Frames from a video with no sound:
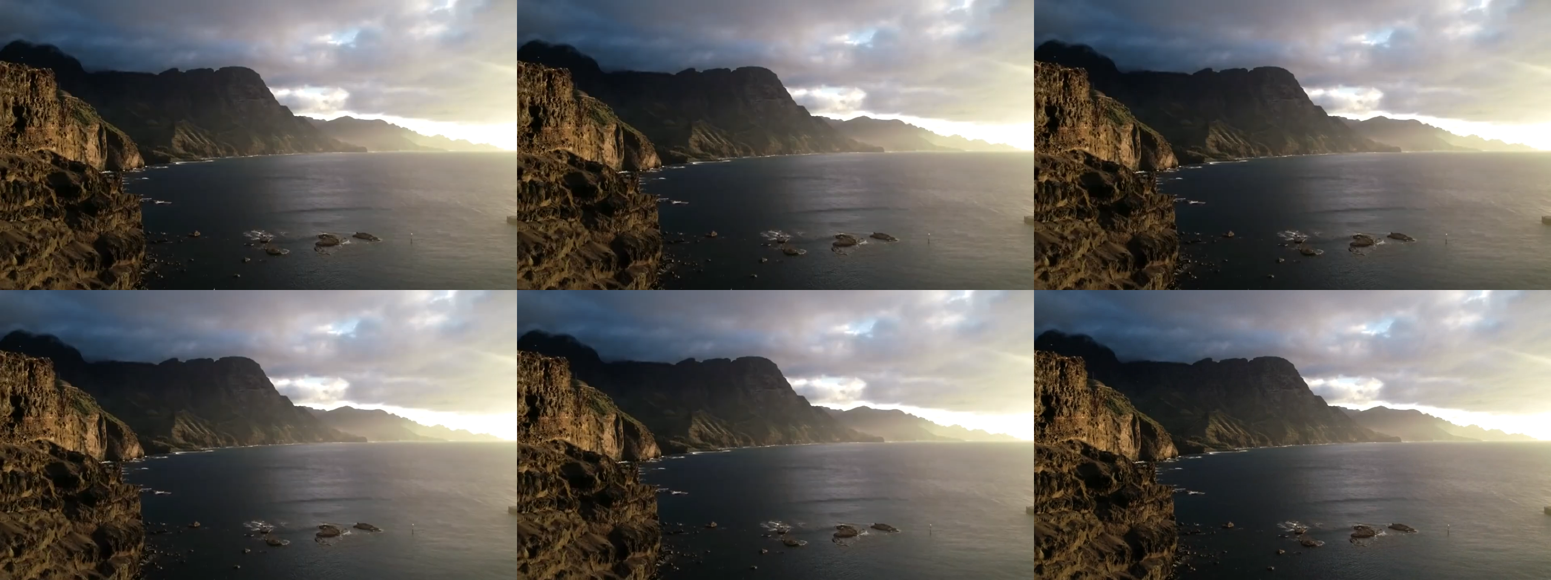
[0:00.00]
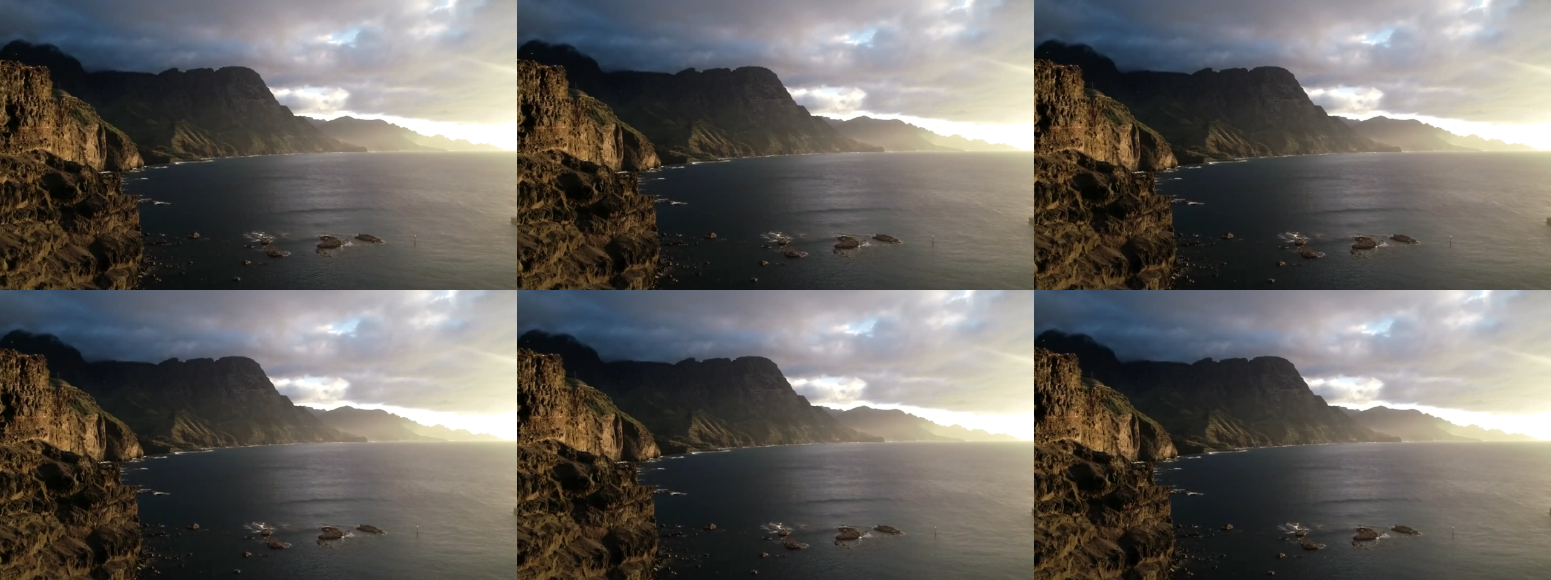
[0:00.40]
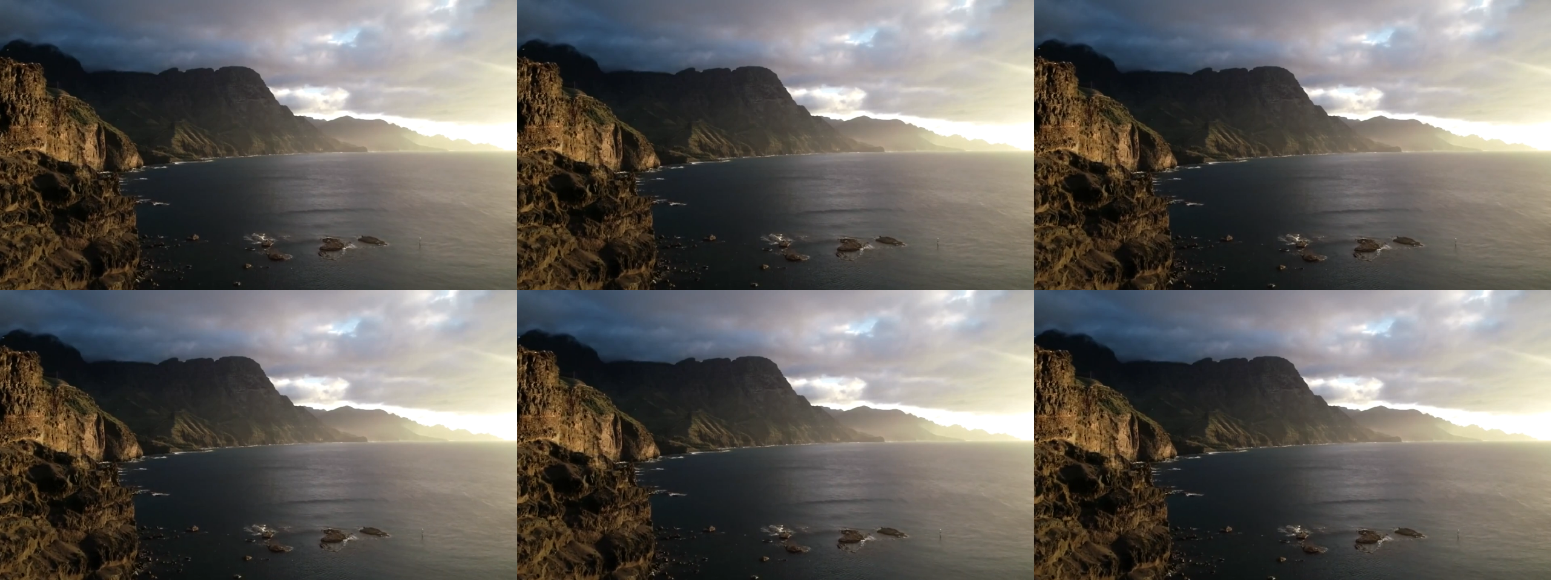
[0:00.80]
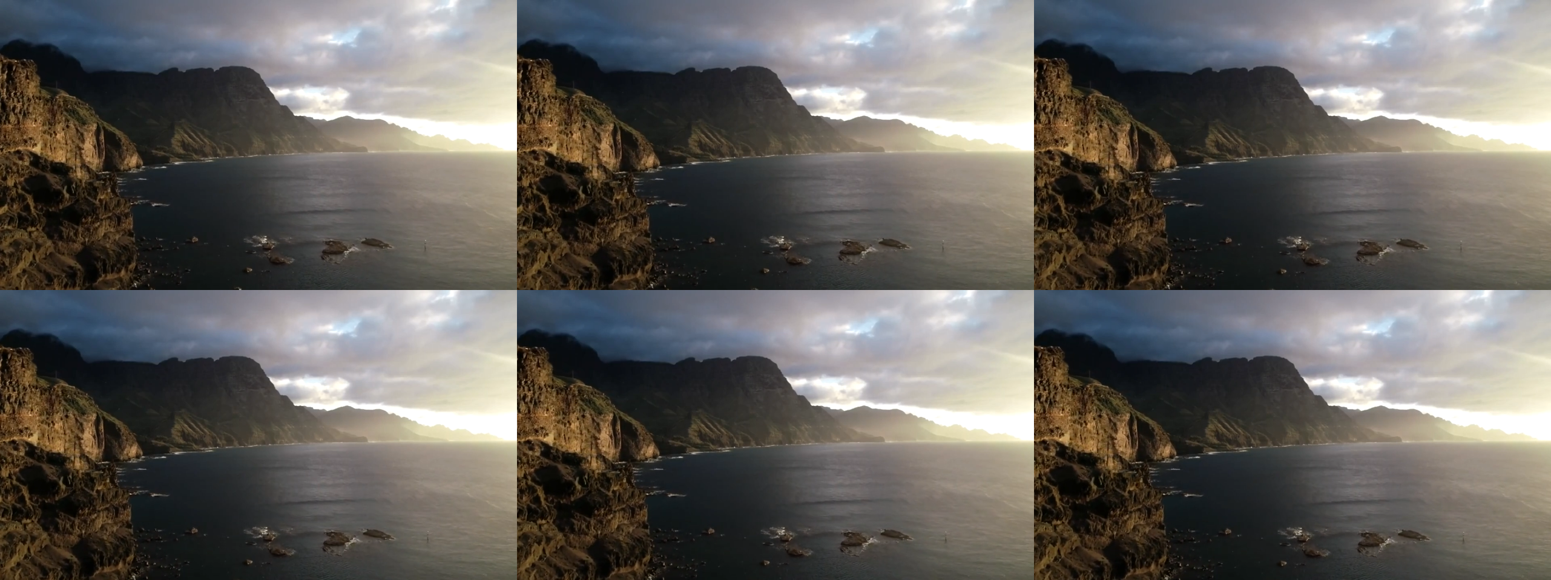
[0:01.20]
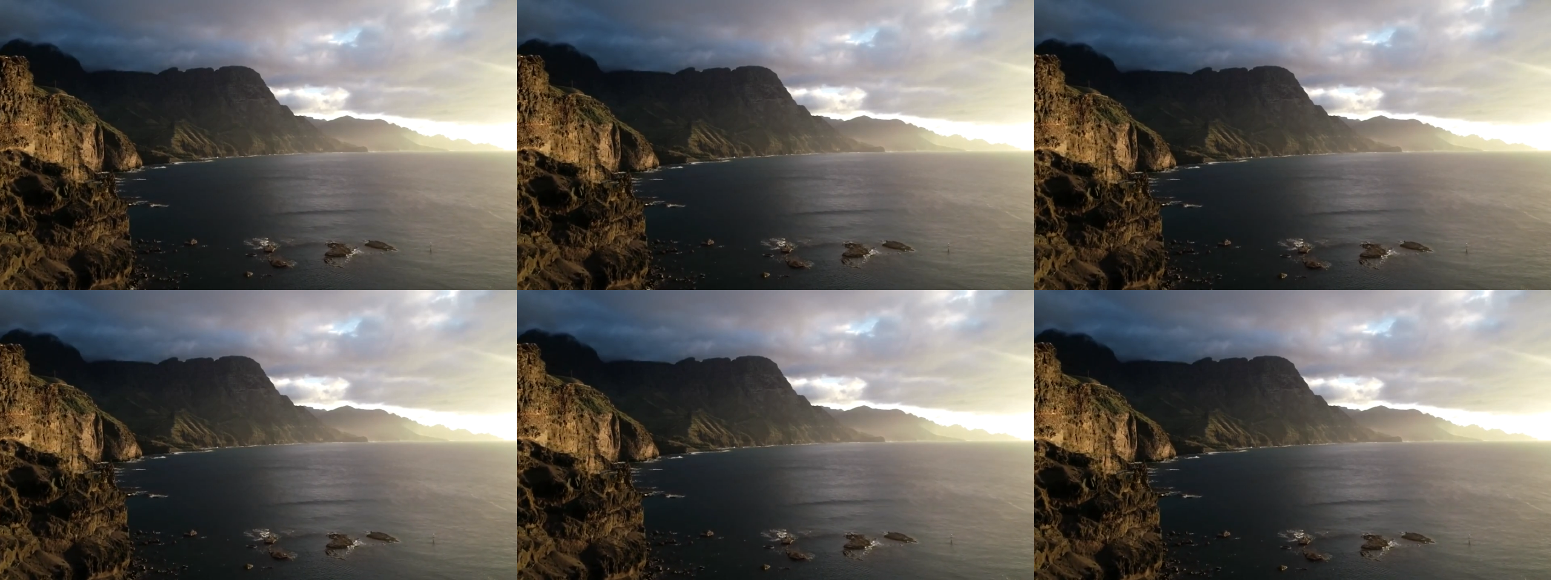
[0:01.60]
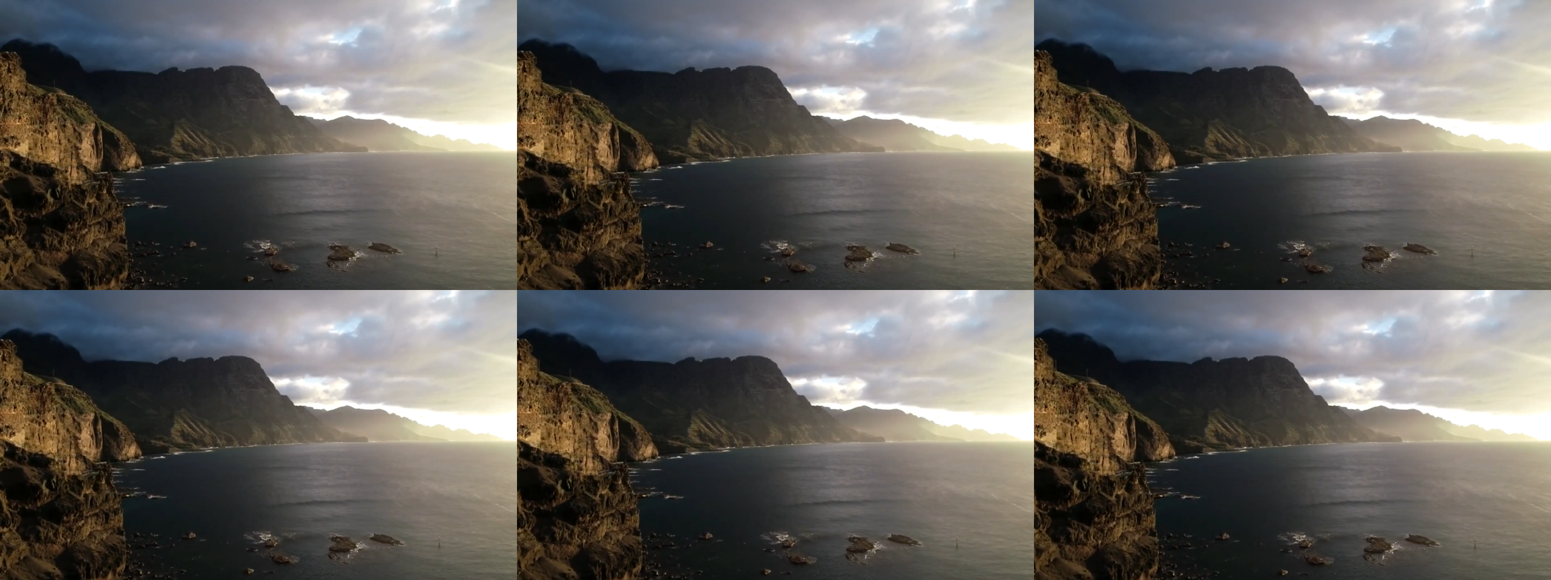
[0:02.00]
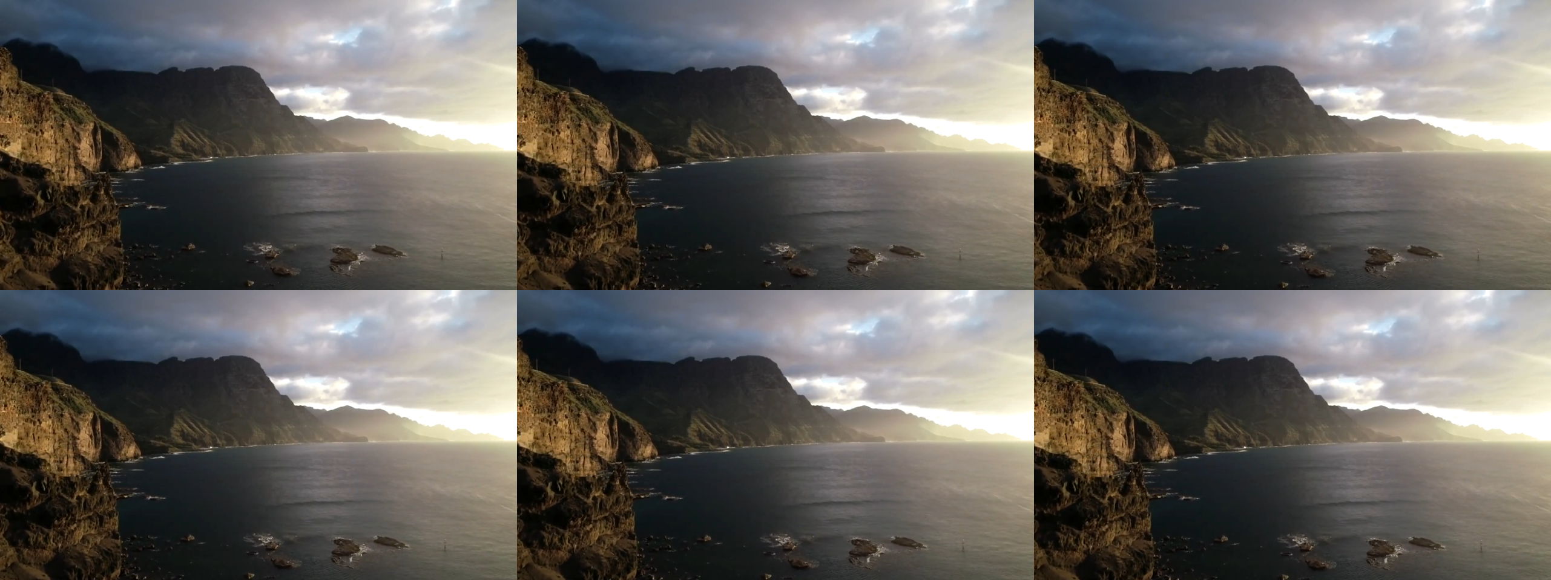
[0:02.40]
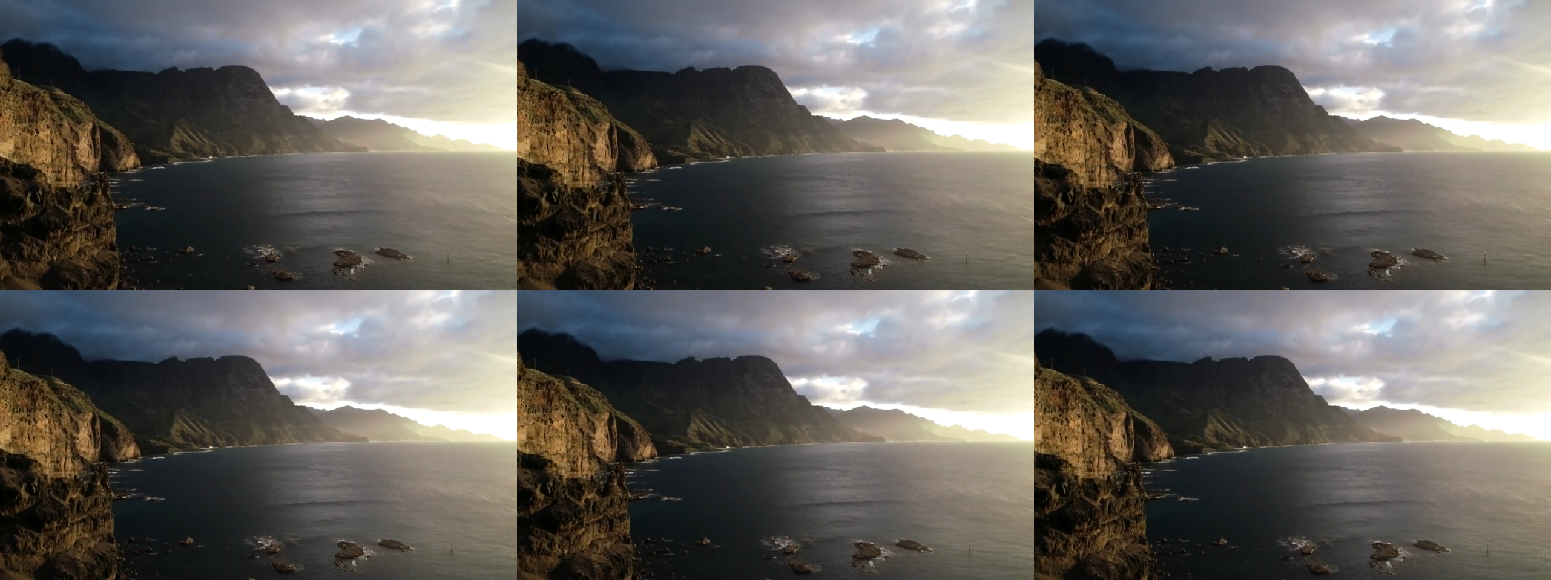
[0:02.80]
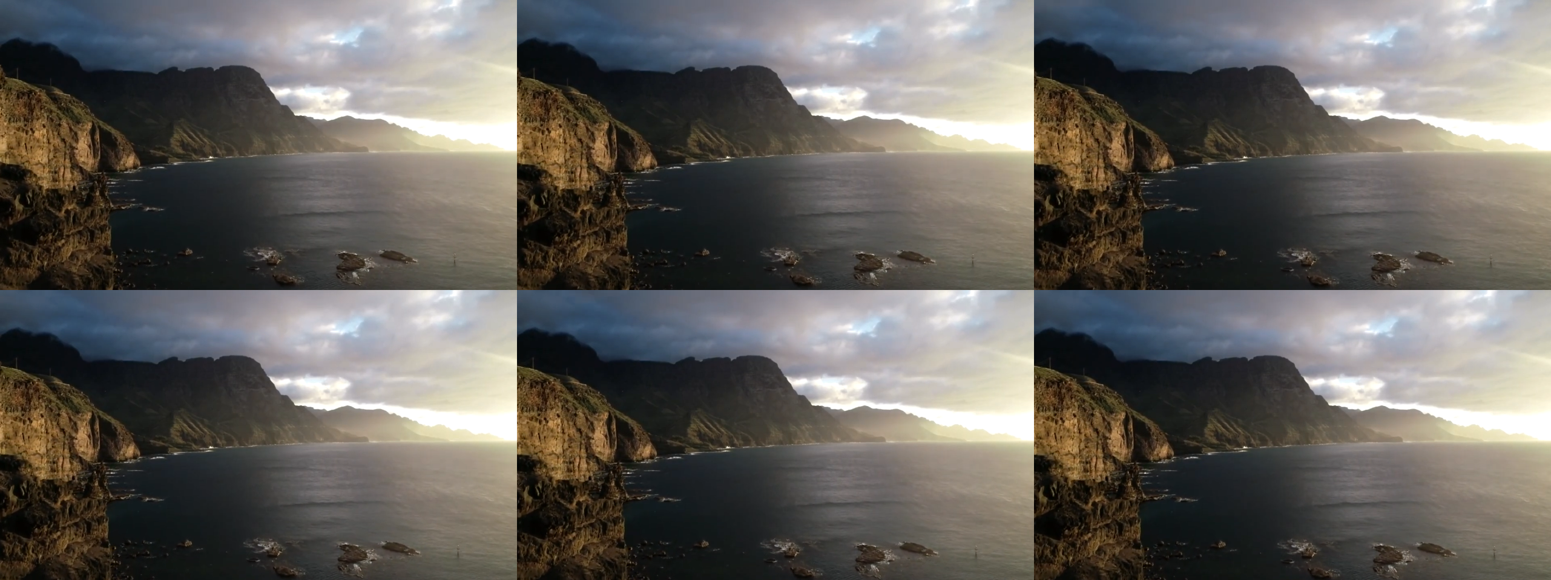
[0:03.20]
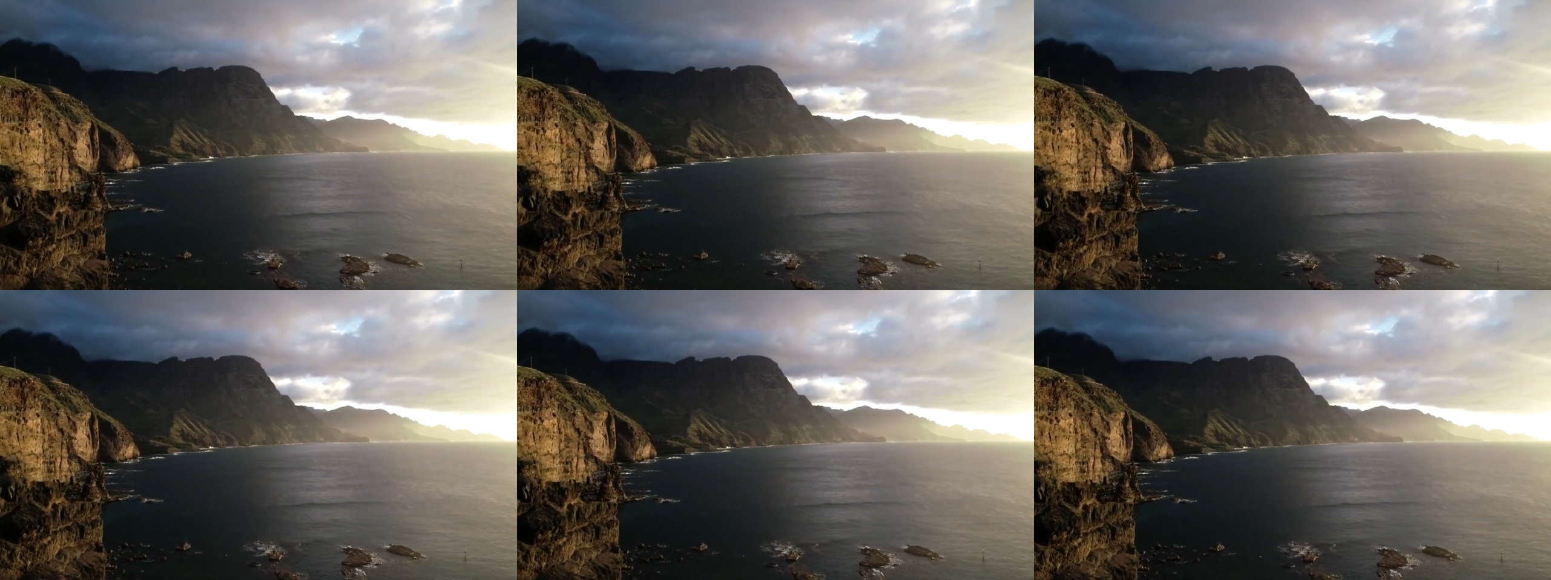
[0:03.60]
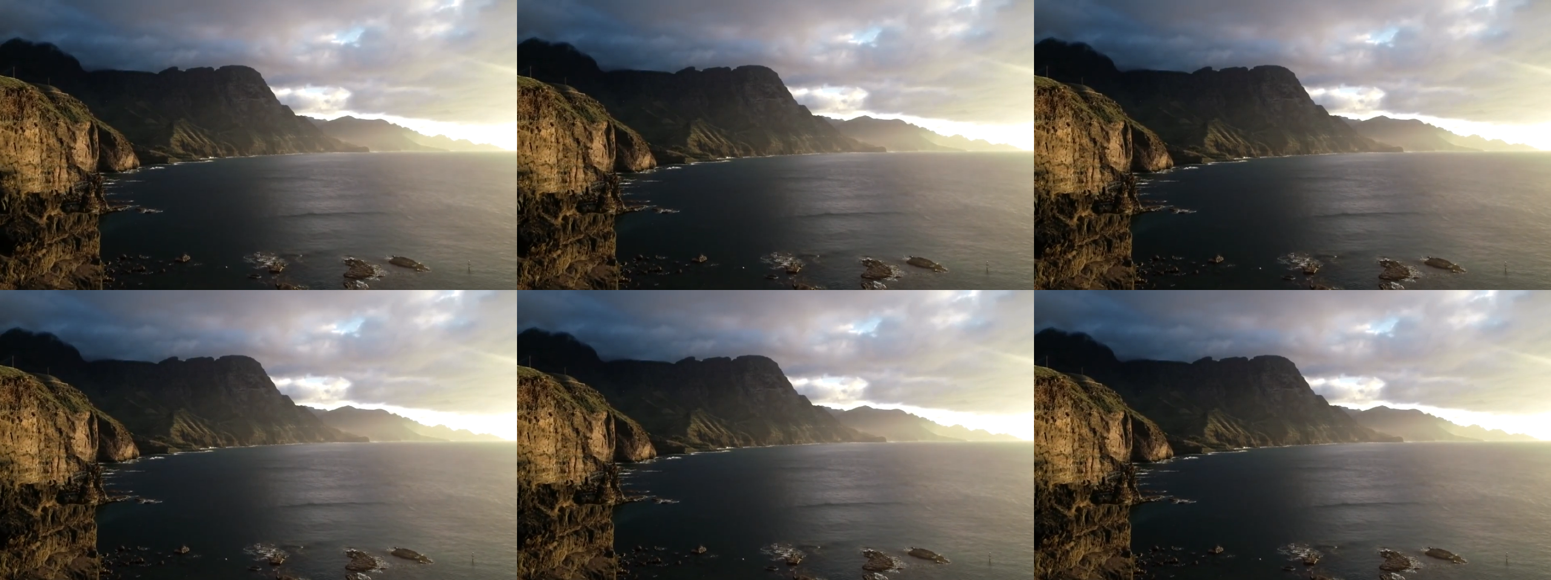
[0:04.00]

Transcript: [unreadable: no face in view]